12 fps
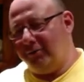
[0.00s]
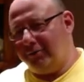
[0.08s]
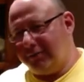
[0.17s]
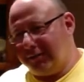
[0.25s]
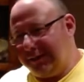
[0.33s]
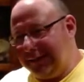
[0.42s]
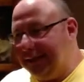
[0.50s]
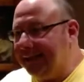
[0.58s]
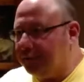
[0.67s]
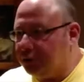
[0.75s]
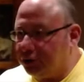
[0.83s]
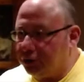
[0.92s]
He was a
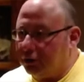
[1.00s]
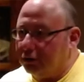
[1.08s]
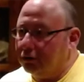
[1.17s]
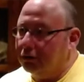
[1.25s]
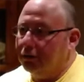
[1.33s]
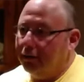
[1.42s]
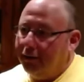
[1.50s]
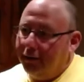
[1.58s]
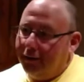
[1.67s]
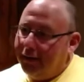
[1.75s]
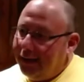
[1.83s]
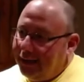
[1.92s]
teacher,
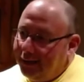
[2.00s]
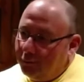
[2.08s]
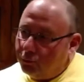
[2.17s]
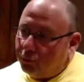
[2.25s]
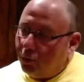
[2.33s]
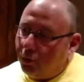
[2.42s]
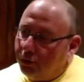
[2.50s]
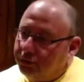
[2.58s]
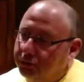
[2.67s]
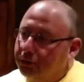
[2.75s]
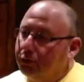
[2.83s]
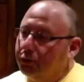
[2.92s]
and he was
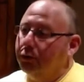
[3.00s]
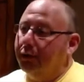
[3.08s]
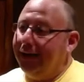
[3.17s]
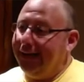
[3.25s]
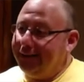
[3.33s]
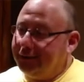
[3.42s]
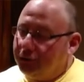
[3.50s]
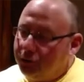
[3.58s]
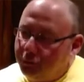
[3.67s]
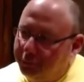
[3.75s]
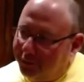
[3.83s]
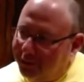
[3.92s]
also a
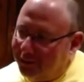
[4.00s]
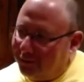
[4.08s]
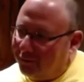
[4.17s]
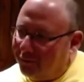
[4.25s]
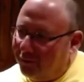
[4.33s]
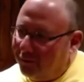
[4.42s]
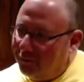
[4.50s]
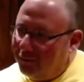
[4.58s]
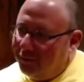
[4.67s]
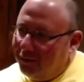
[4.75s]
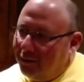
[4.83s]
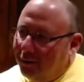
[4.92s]
superhero,
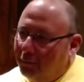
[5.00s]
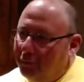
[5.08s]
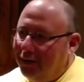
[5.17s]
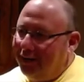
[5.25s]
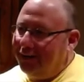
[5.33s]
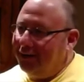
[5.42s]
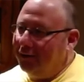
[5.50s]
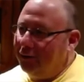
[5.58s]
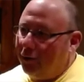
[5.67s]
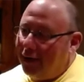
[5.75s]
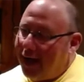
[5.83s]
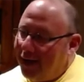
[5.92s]
but he didn't
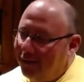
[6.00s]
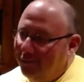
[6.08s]
know how